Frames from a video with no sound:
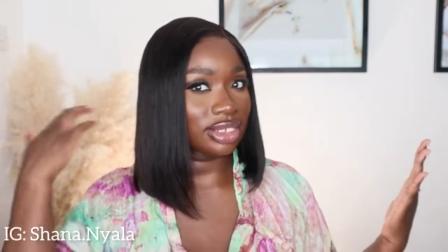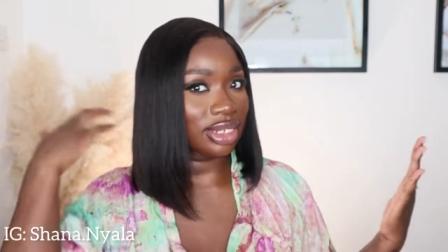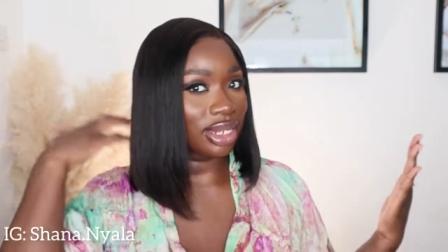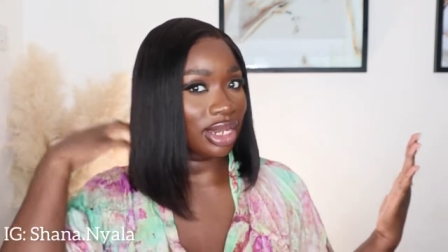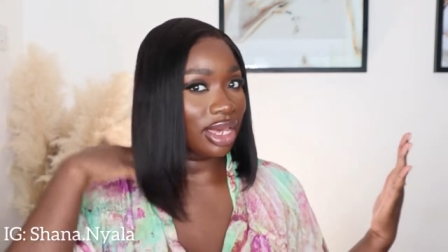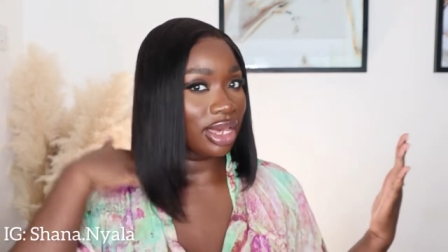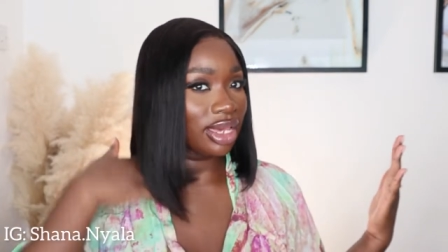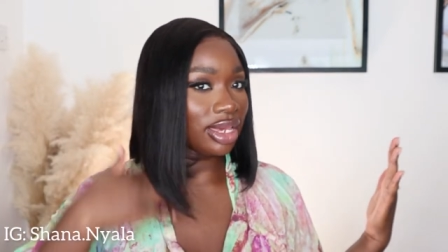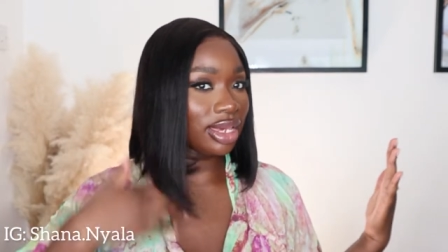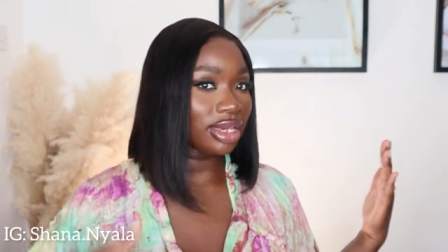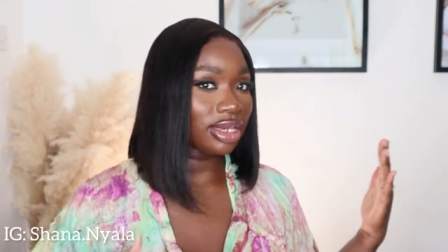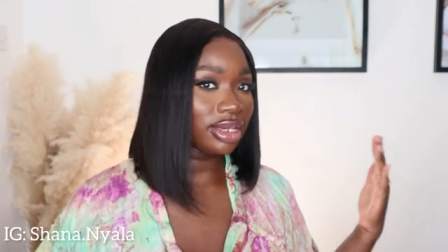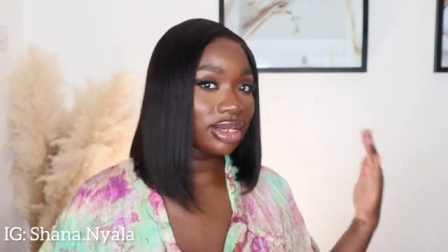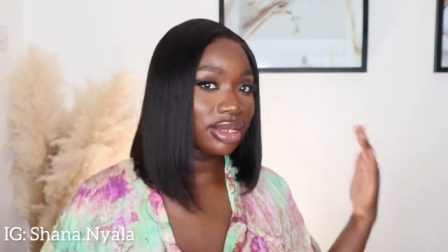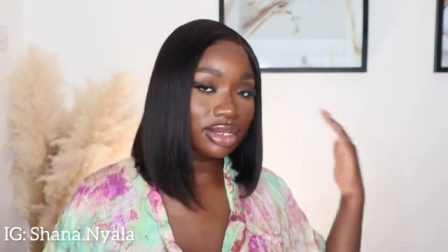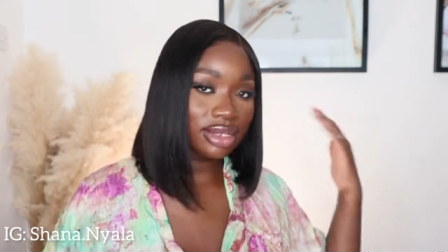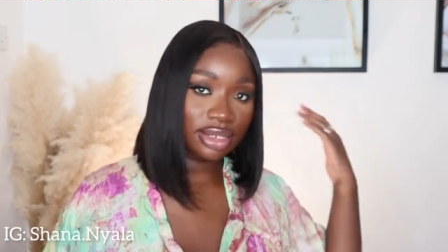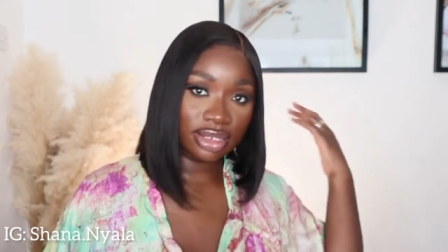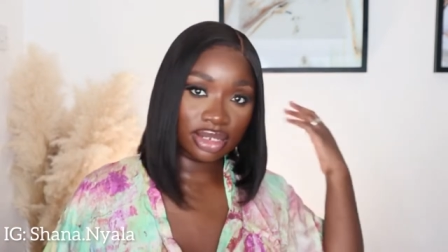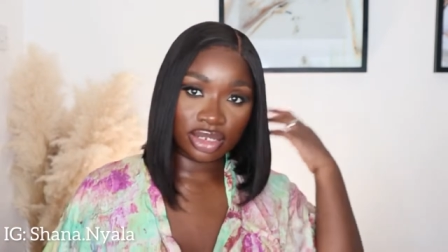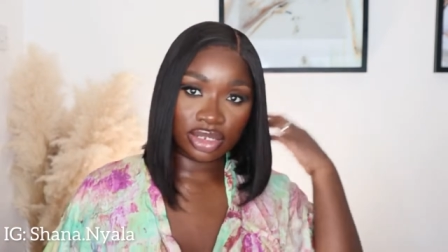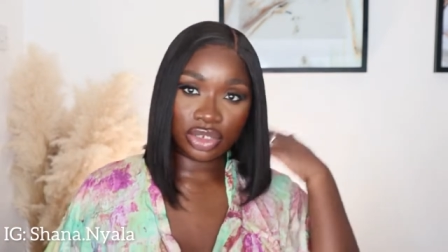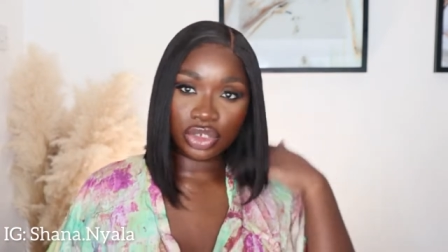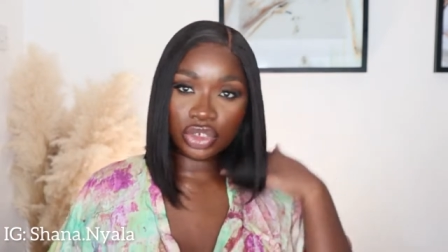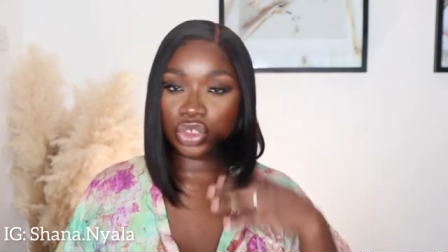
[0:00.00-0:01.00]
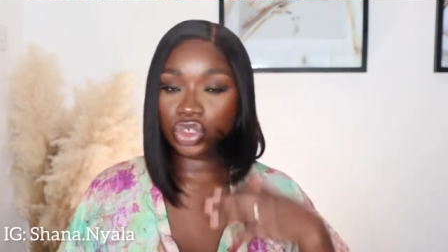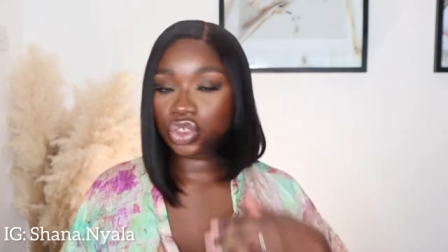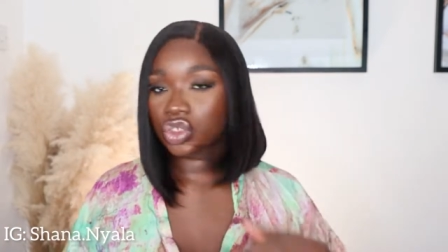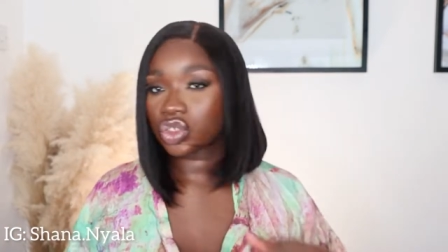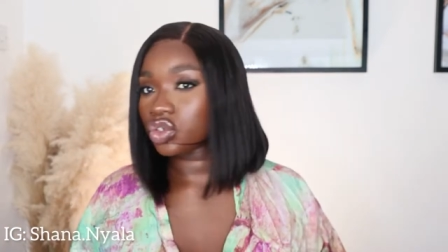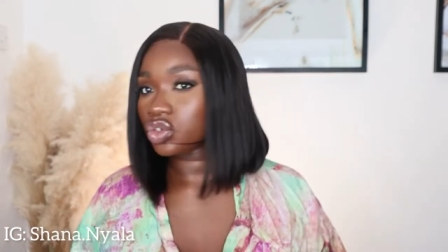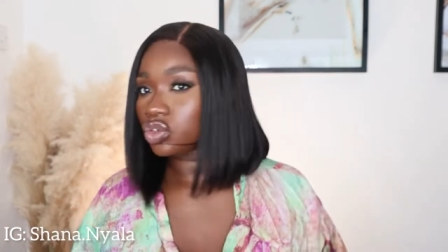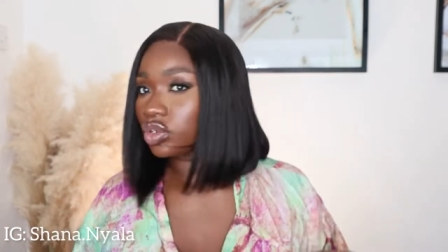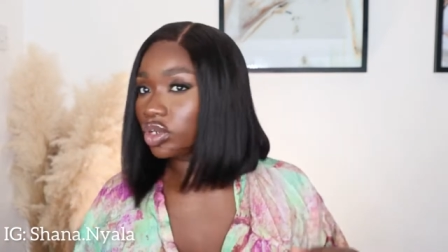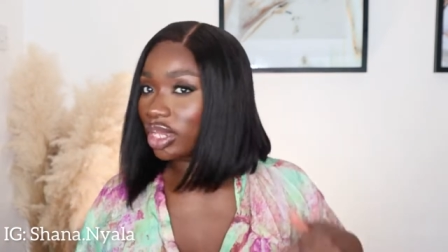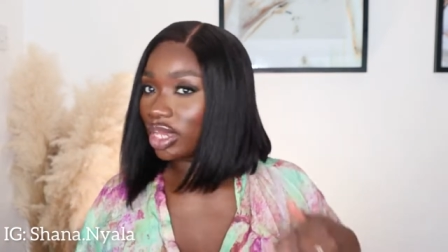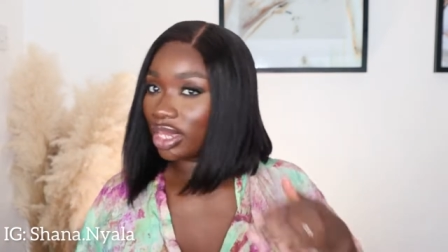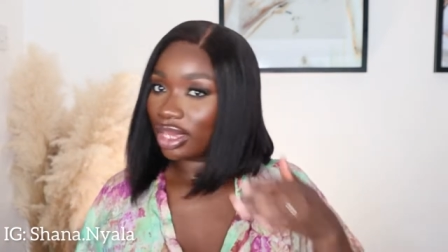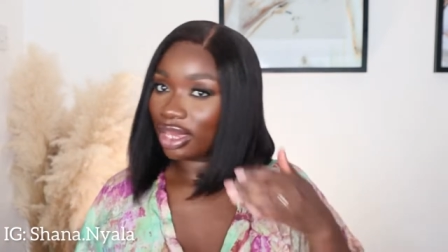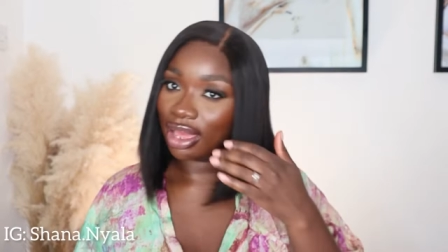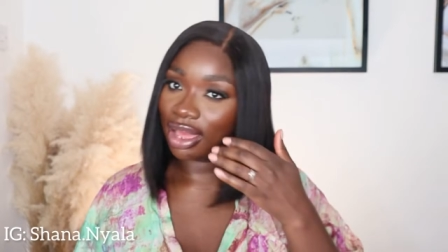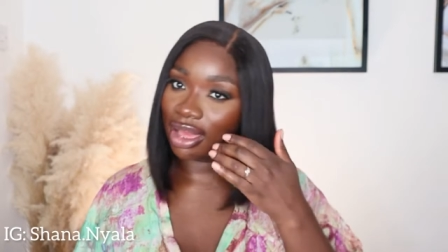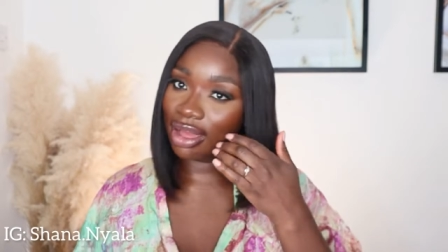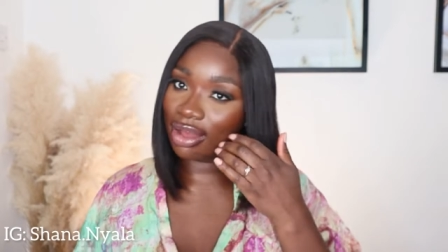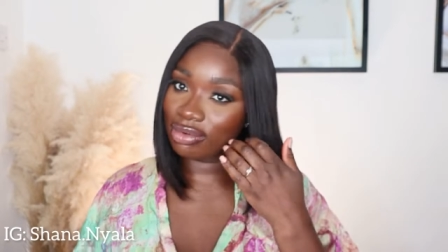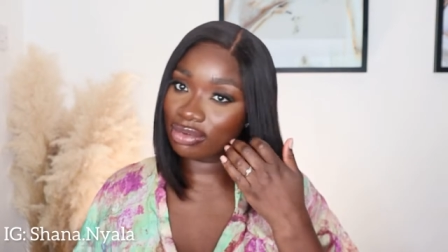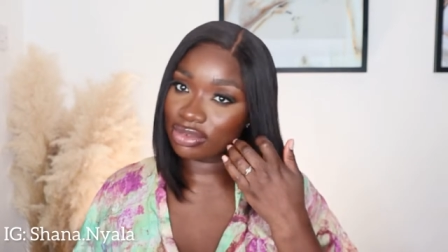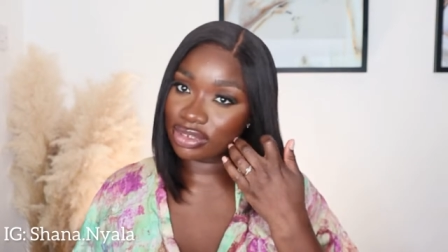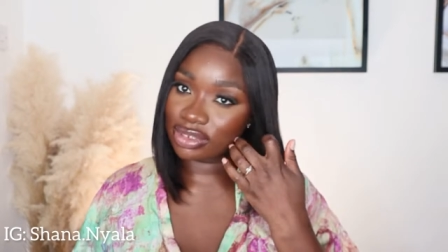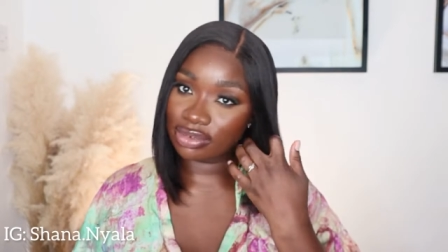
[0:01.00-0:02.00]
Like straight
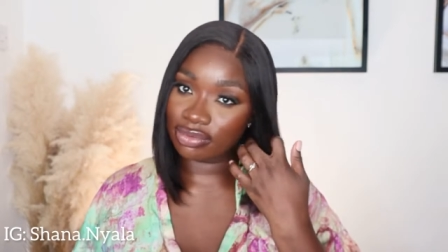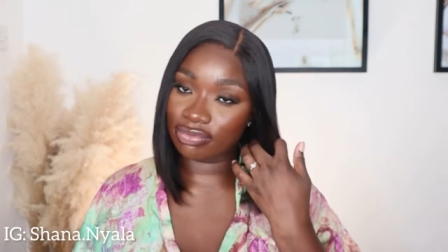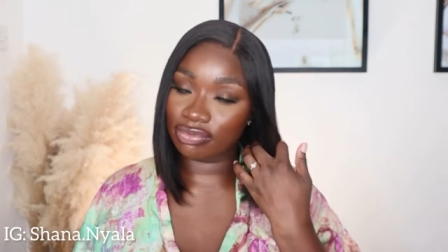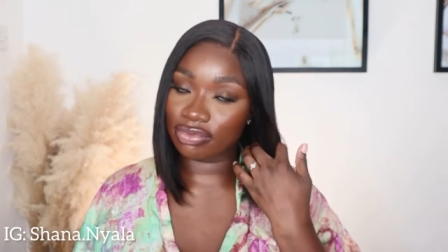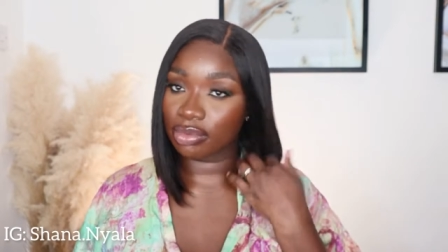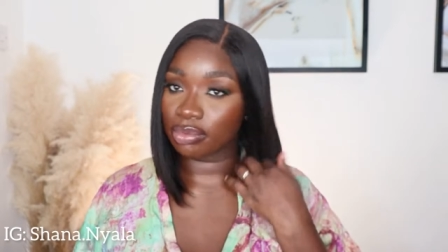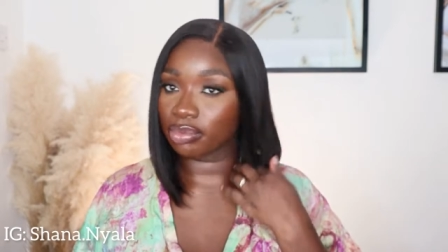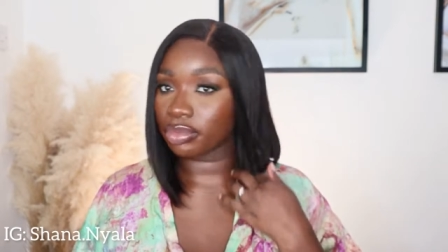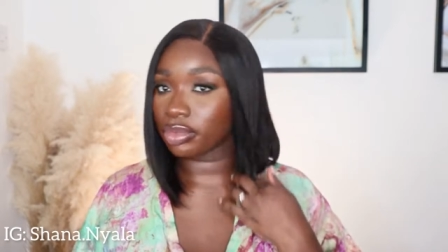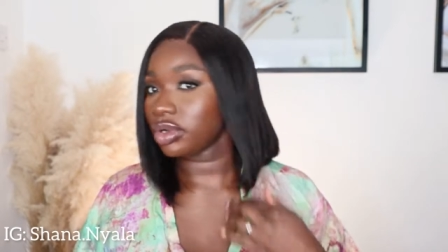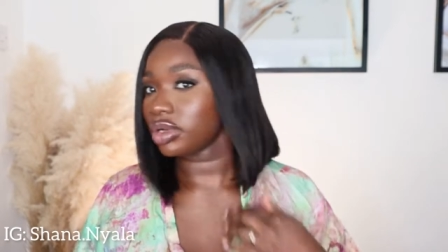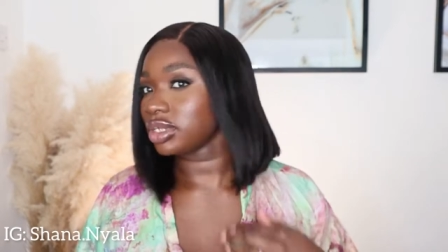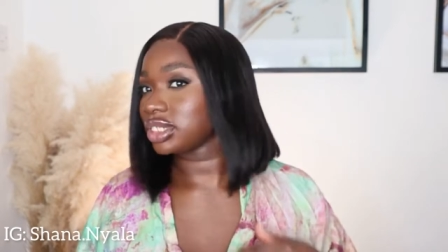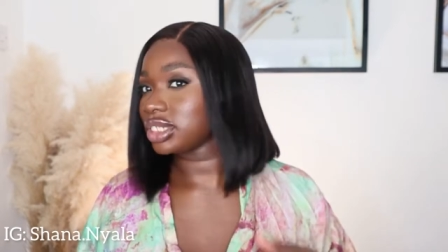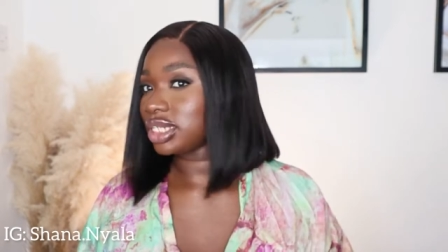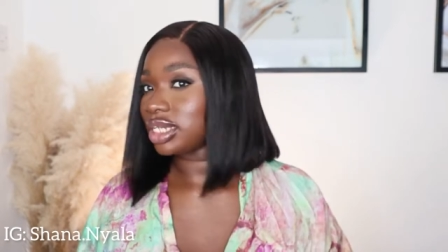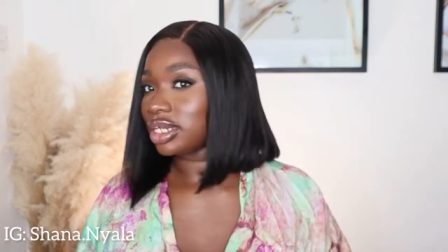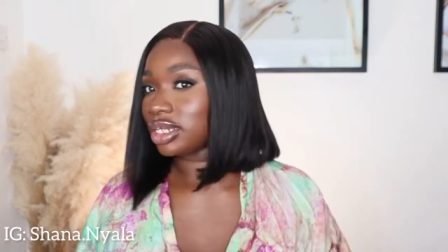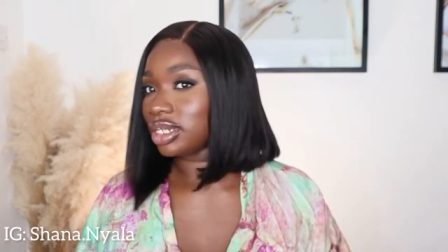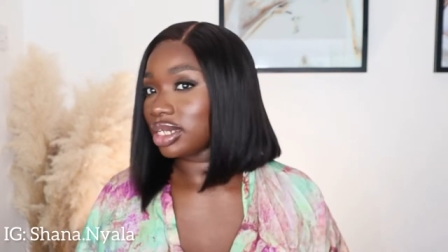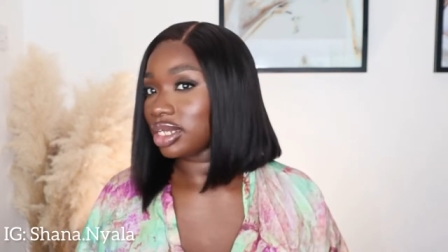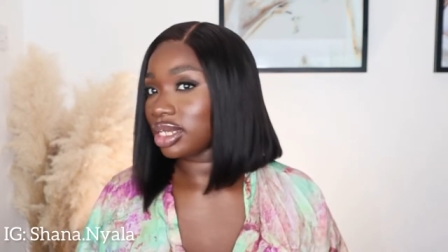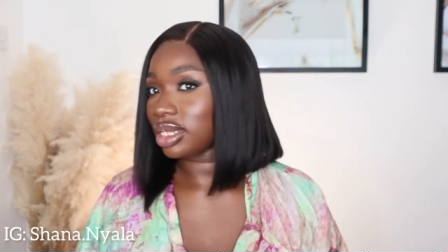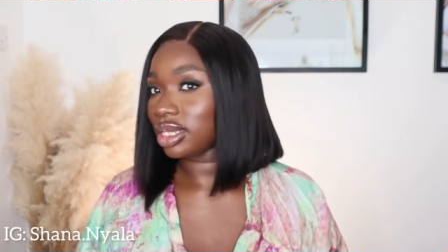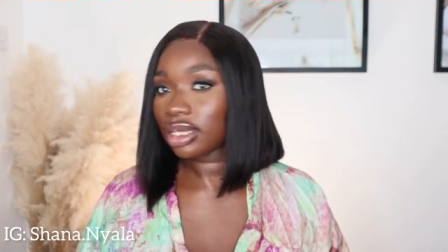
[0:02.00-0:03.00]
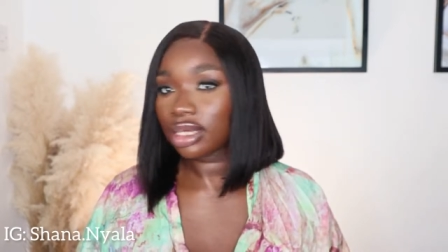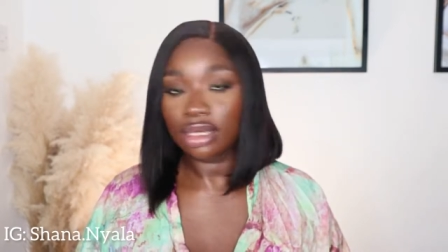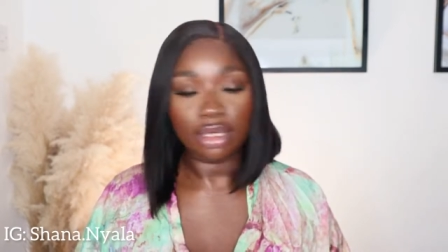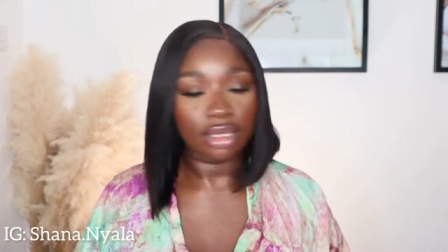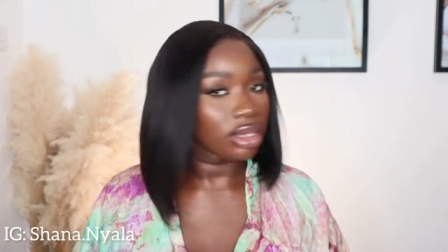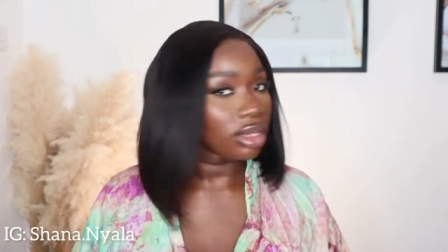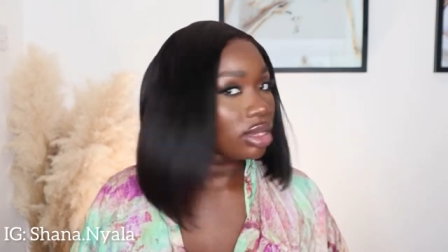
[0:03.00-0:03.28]
out of the box, honey.